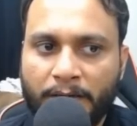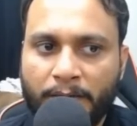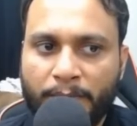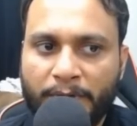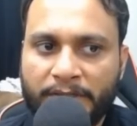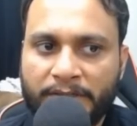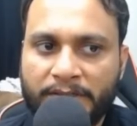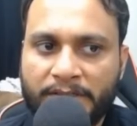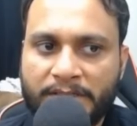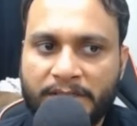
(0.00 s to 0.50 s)

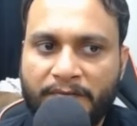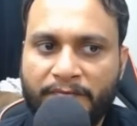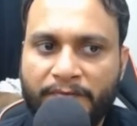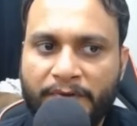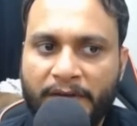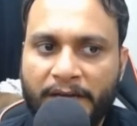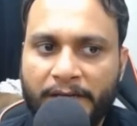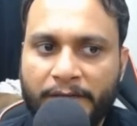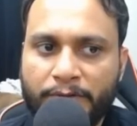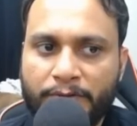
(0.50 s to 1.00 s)
But the sum
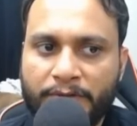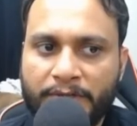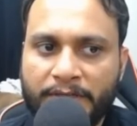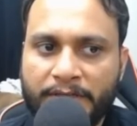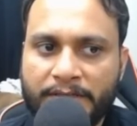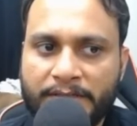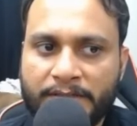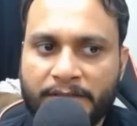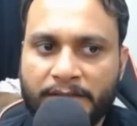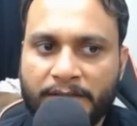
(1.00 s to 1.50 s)
value
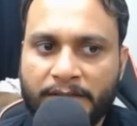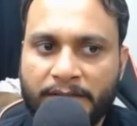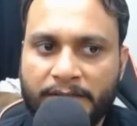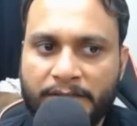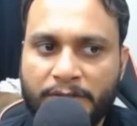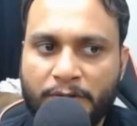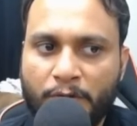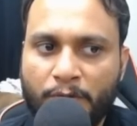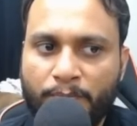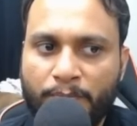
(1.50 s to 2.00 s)
is
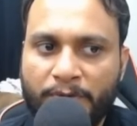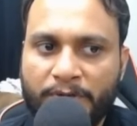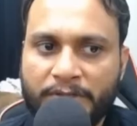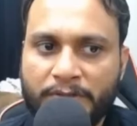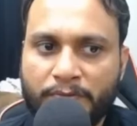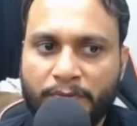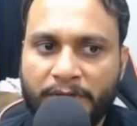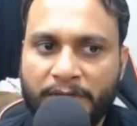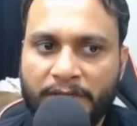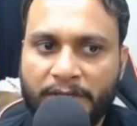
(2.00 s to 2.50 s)
0
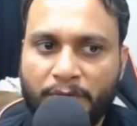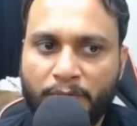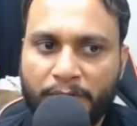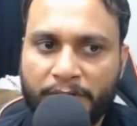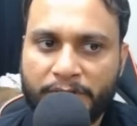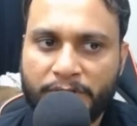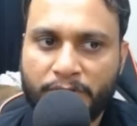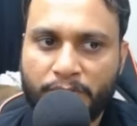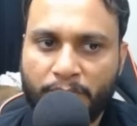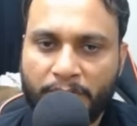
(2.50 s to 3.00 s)
plus 1
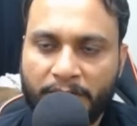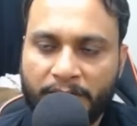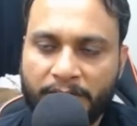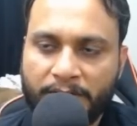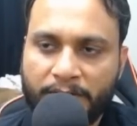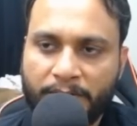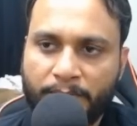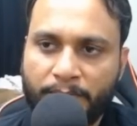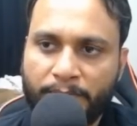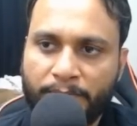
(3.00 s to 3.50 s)
equals to 1.
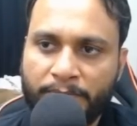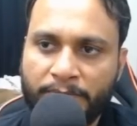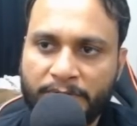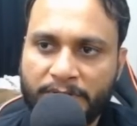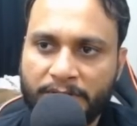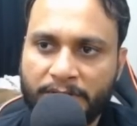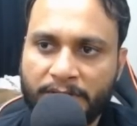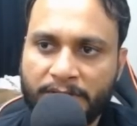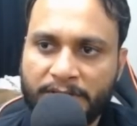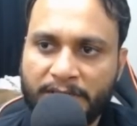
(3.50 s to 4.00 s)

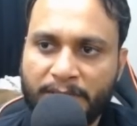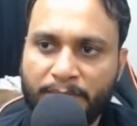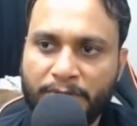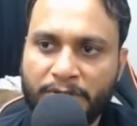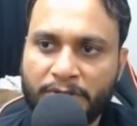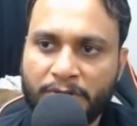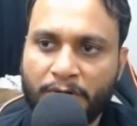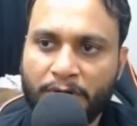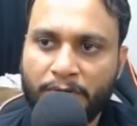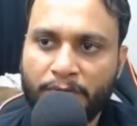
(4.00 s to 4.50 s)
The sum
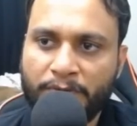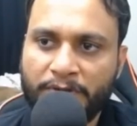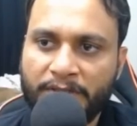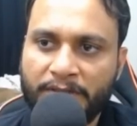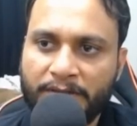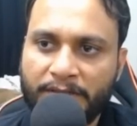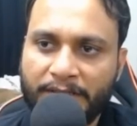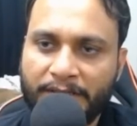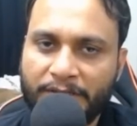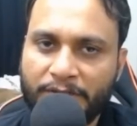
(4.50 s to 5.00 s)
is not
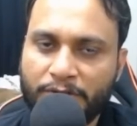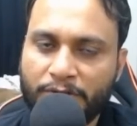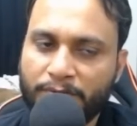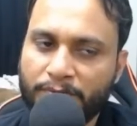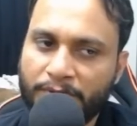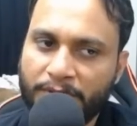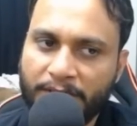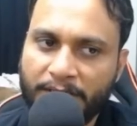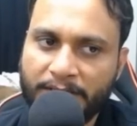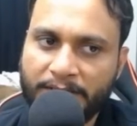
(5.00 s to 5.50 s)
within the range
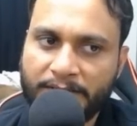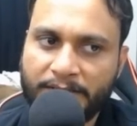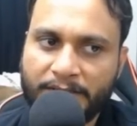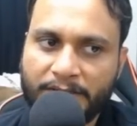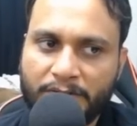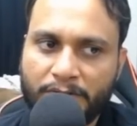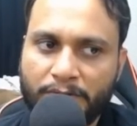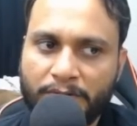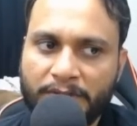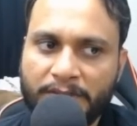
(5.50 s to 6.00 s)
of 3 and
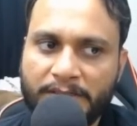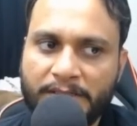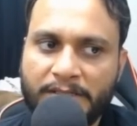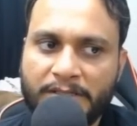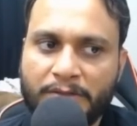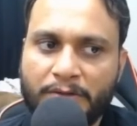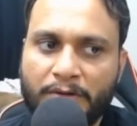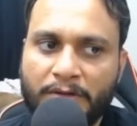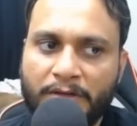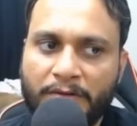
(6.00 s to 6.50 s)
6, so this
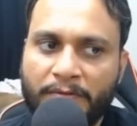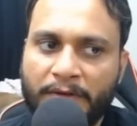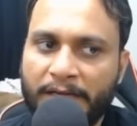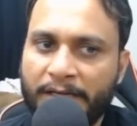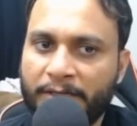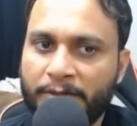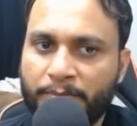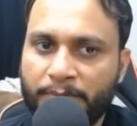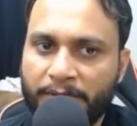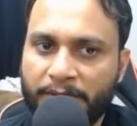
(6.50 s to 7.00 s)
is not a
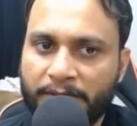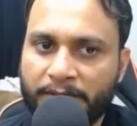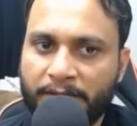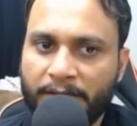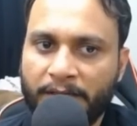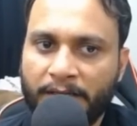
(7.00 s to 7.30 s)
valid pair.